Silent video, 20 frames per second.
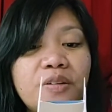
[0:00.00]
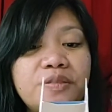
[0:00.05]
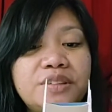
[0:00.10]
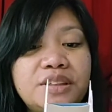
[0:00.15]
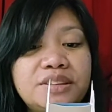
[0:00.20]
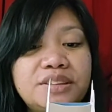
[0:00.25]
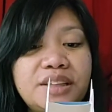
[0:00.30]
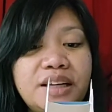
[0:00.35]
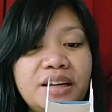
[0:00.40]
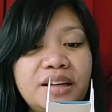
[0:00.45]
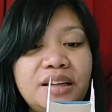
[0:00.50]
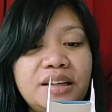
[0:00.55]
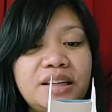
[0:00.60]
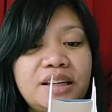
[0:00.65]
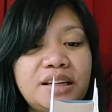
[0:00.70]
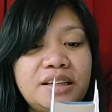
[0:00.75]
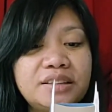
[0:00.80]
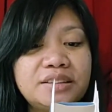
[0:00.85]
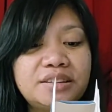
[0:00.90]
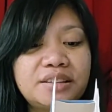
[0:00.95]
of the
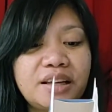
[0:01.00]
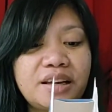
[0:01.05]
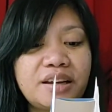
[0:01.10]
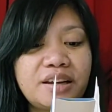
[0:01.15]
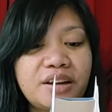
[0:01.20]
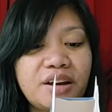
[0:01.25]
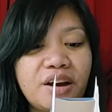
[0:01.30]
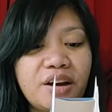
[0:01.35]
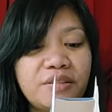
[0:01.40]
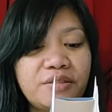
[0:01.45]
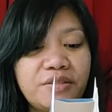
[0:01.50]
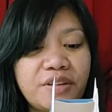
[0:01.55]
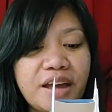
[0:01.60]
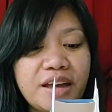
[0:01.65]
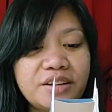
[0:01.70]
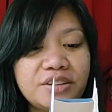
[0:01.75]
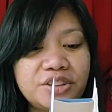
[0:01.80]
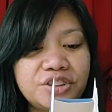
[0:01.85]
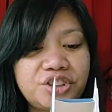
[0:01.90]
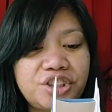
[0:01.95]
daily intake of
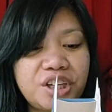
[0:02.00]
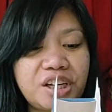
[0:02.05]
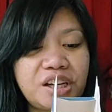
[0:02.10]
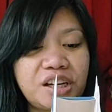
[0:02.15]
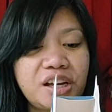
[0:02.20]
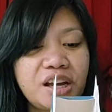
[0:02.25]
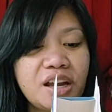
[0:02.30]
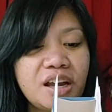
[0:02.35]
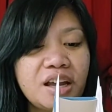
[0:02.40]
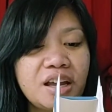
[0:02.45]
energy.